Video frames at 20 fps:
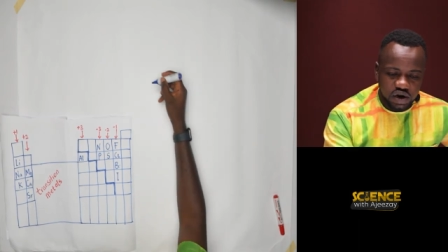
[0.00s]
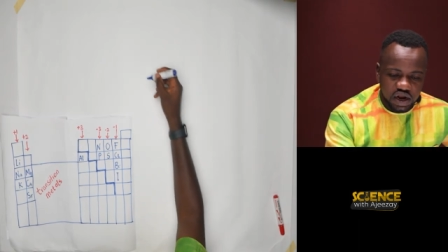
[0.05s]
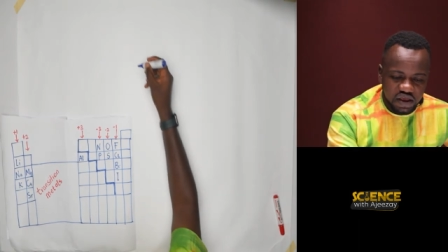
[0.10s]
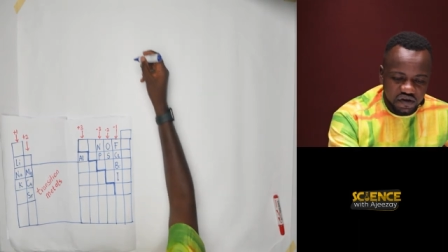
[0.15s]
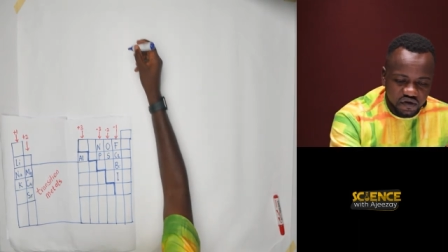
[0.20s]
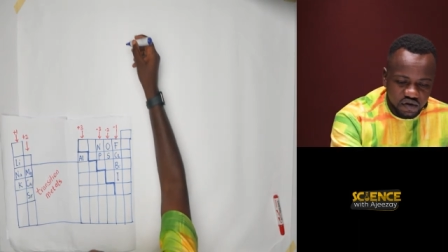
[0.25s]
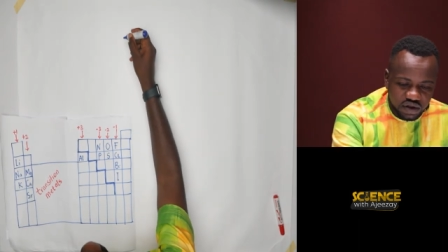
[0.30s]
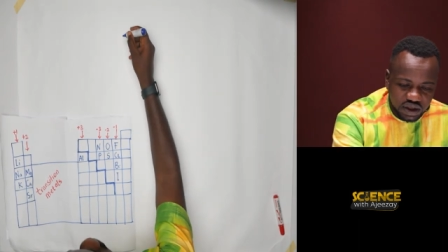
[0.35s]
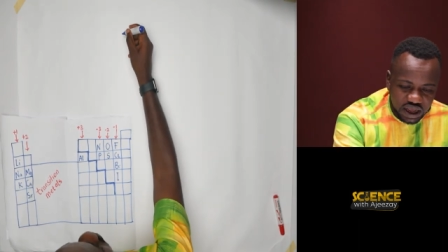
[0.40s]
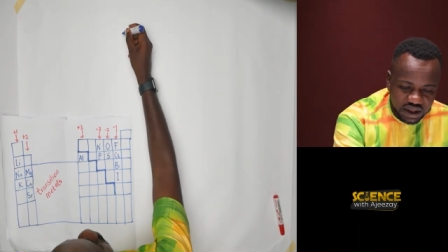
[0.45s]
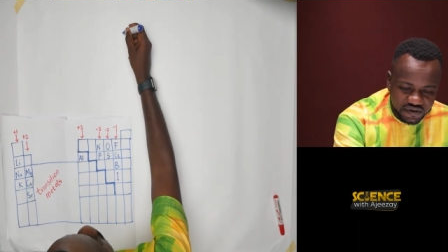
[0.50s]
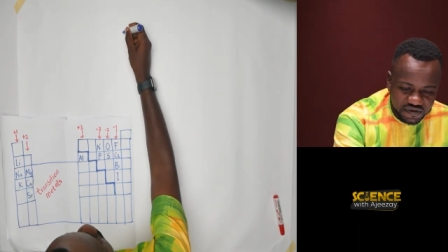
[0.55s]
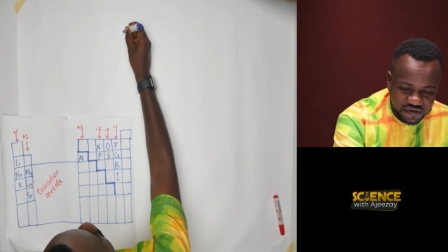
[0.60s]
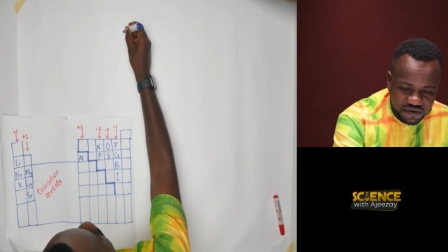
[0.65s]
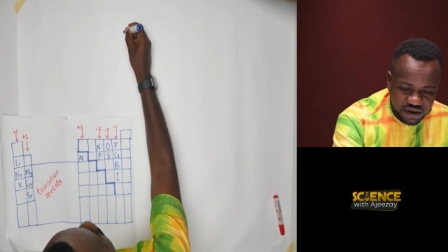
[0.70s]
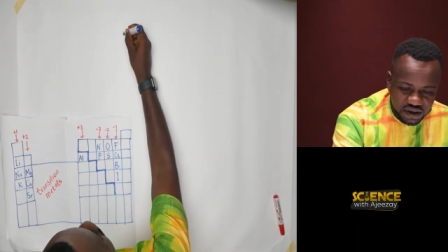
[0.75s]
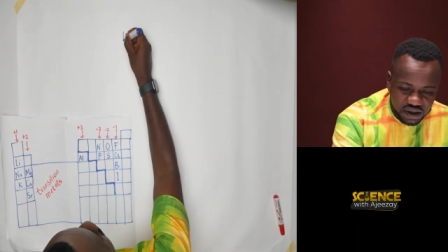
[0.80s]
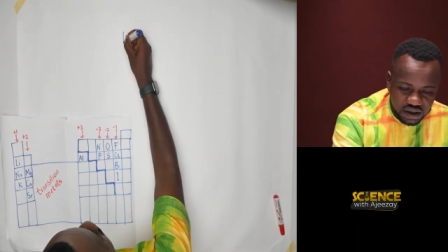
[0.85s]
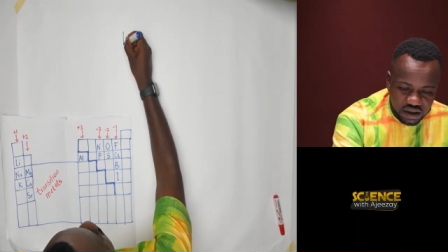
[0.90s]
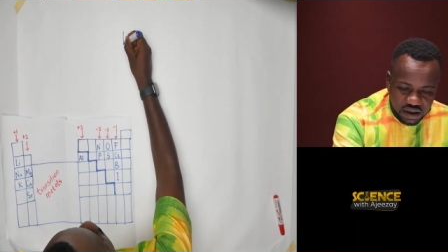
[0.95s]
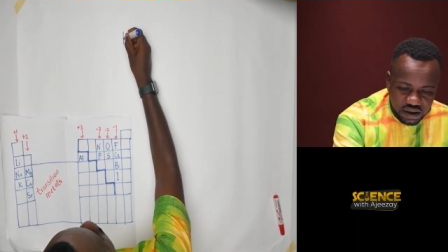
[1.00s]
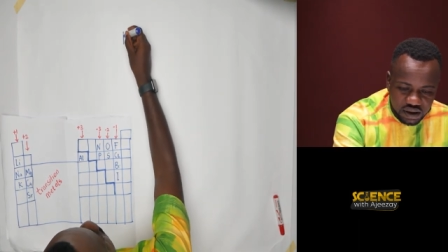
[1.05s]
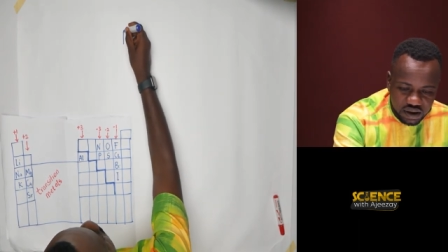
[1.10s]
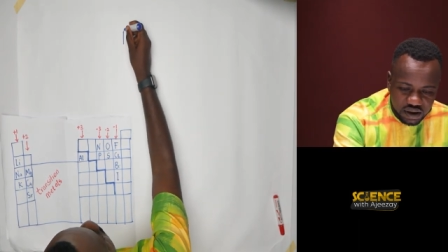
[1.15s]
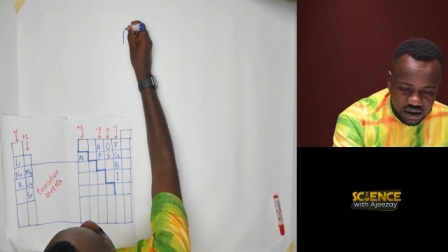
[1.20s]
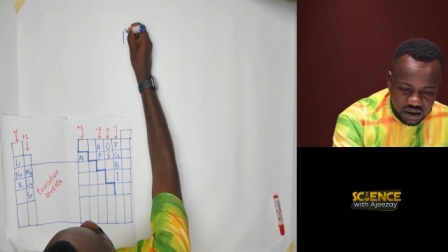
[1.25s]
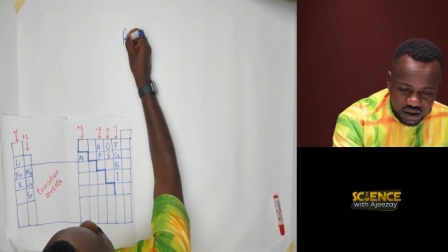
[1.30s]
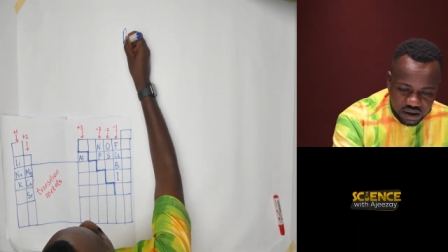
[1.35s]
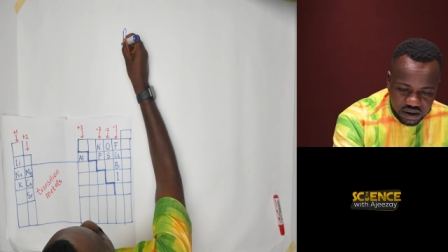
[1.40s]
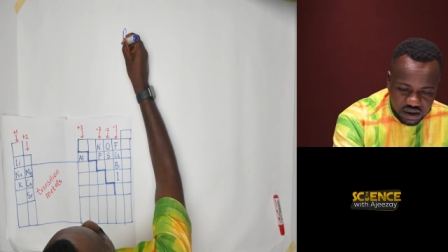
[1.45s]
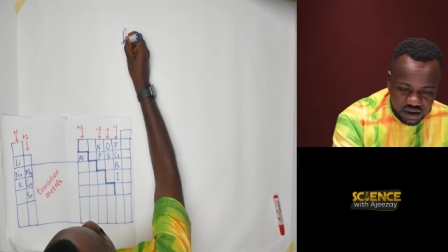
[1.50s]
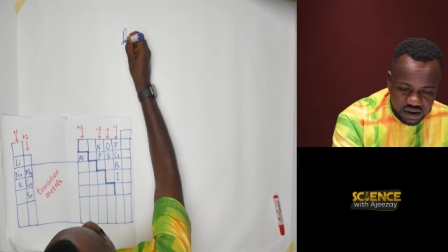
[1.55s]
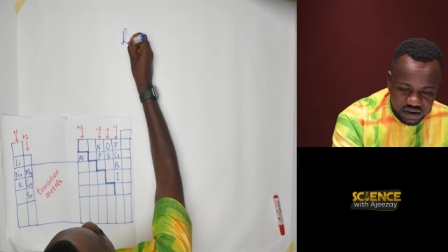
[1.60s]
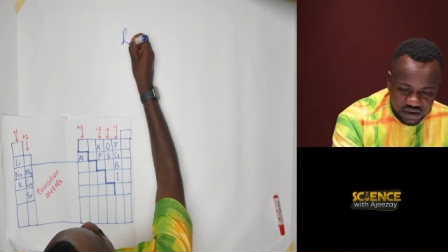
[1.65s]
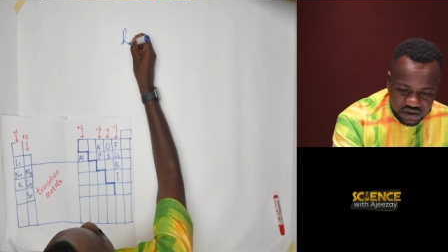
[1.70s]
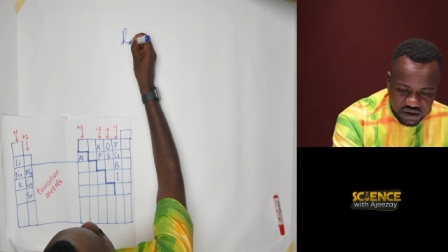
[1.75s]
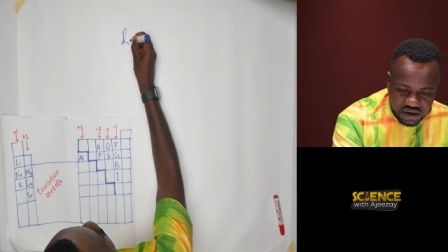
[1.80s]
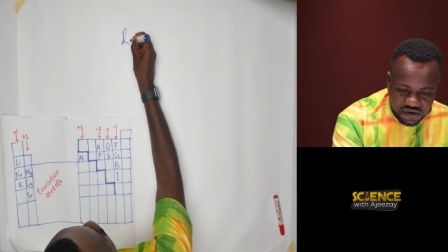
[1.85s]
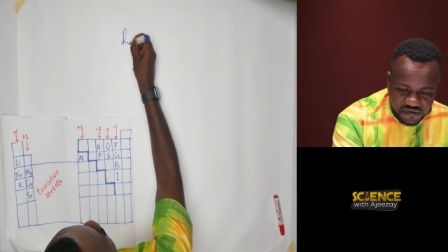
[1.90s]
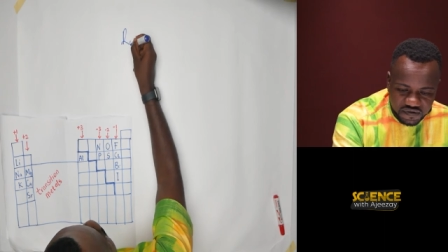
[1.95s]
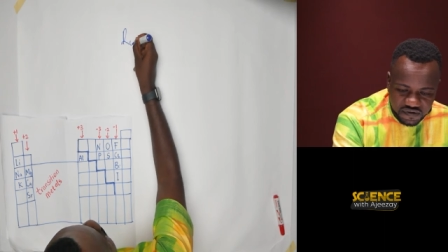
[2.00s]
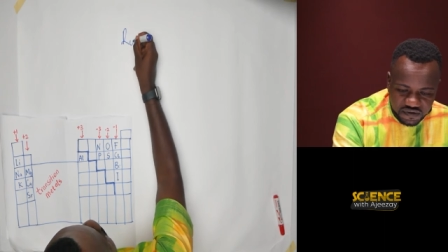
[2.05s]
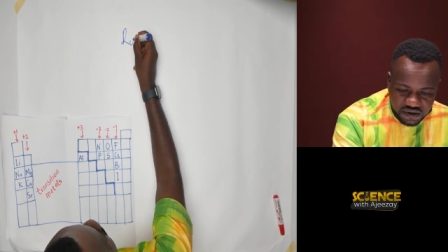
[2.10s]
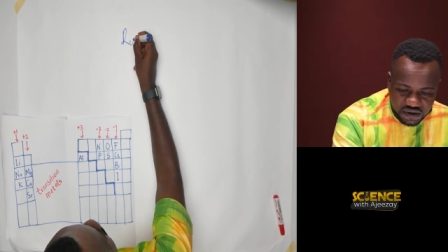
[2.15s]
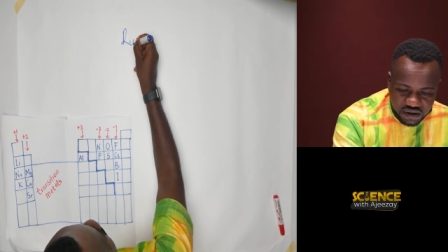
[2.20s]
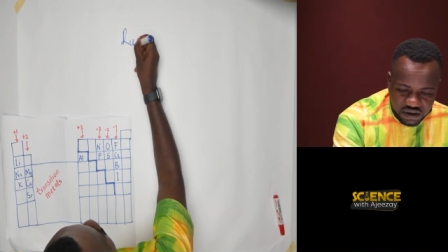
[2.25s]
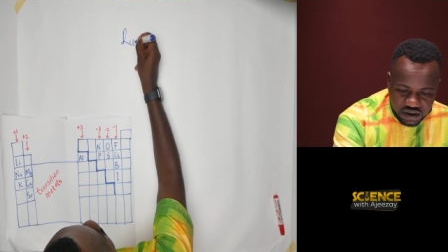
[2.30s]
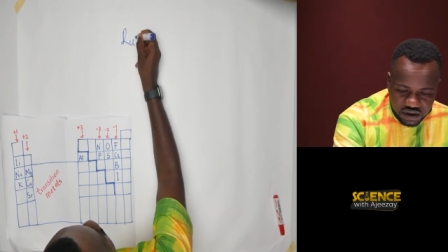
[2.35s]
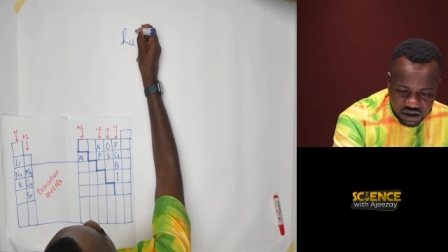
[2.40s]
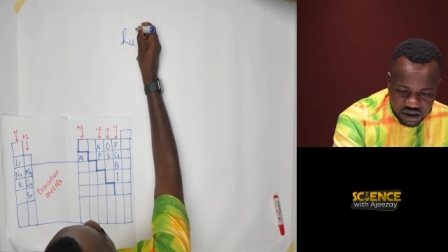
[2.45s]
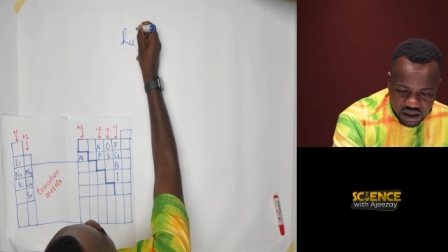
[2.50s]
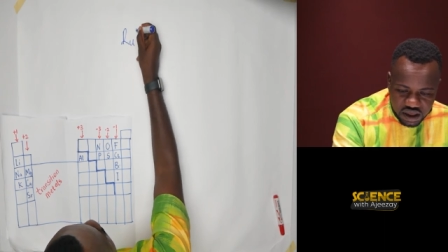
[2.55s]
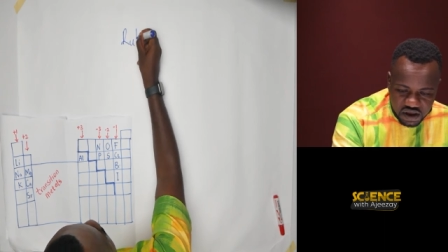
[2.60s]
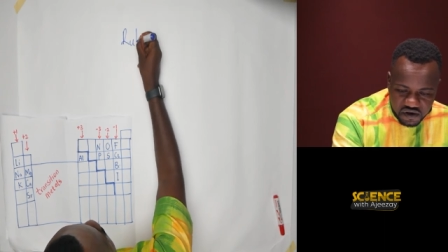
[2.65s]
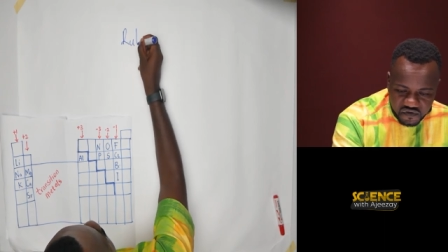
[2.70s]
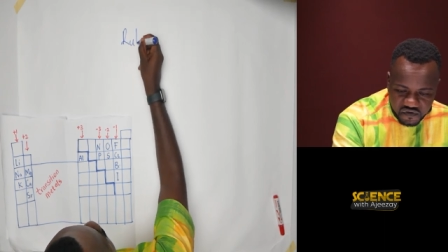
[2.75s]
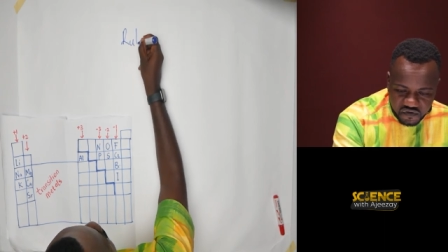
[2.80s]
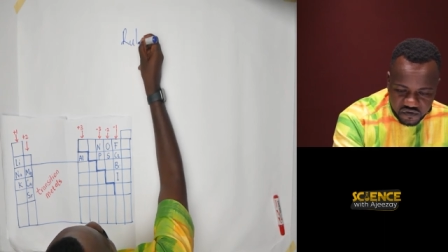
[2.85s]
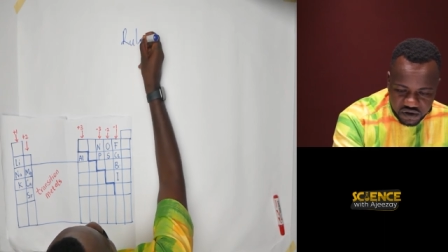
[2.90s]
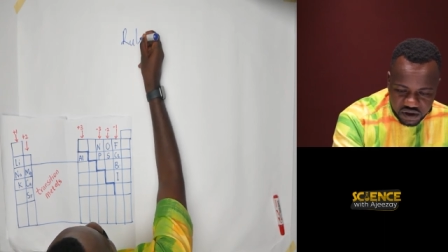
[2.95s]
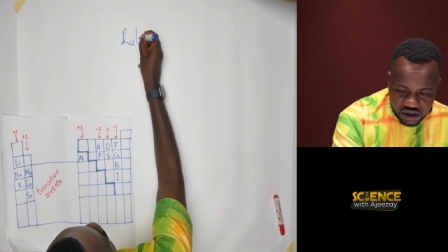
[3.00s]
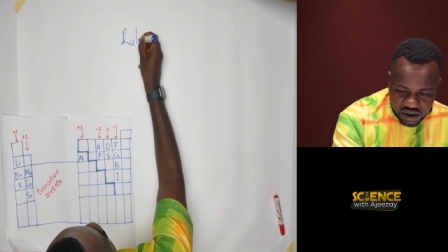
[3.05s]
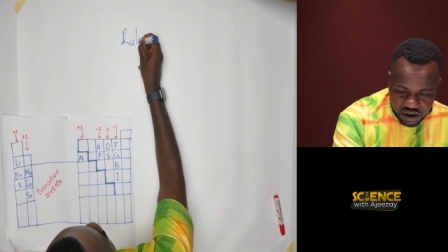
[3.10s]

So let's look at just a